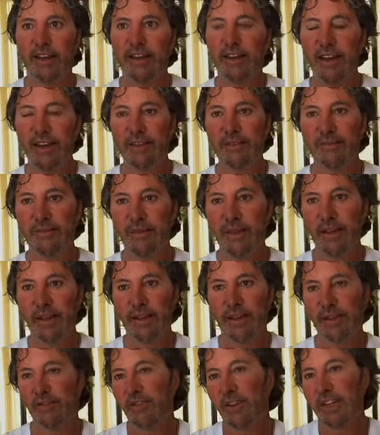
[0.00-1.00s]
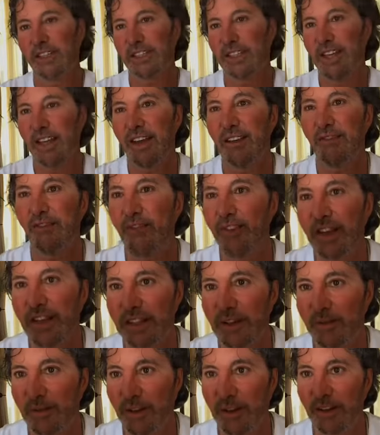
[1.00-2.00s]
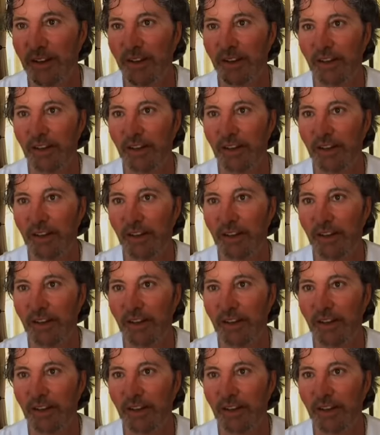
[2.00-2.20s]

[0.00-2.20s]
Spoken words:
Yeah? Fix the unfixable.